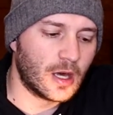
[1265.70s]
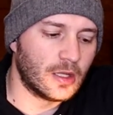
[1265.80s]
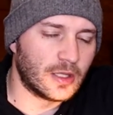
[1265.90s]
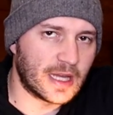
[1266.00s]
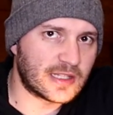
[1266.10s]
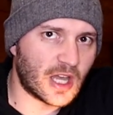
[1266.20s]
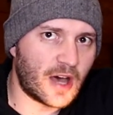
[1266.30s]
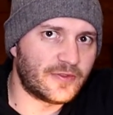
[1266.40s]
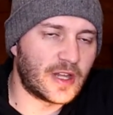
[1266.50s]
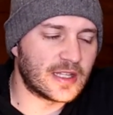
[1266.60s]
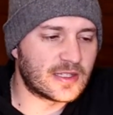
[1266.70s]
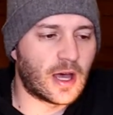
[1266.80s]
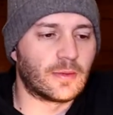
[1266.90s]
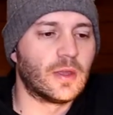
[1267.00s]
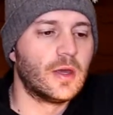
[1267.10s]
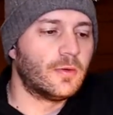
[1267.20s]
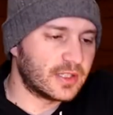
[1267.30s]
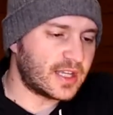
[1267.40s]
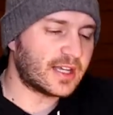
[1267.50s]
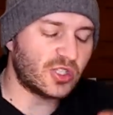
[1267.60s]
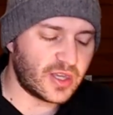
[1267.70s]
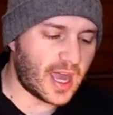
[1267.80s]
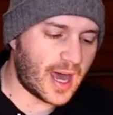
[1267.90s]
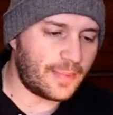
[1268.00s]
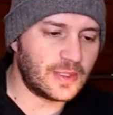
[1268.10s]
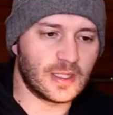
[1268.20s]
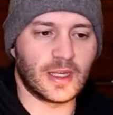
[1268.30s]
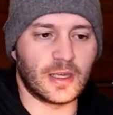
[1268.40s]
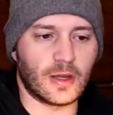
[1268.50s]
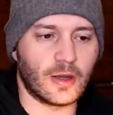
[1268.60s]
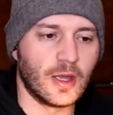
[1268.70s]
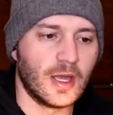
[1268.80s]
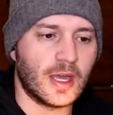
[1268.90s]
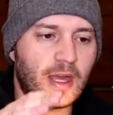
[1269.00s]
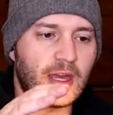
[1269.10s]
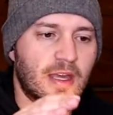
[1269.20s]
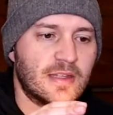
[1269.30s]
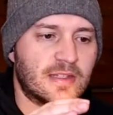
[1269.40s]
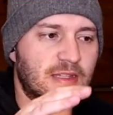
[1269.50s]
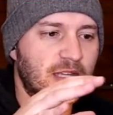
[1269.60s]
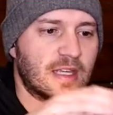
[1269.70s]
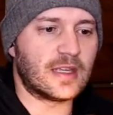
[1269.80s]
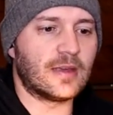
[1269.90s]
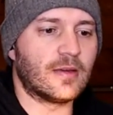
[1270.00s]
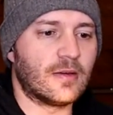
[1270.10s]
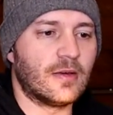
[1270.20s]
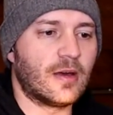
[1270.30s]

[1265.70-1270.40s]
lights off, lights on. What's actually happening here is the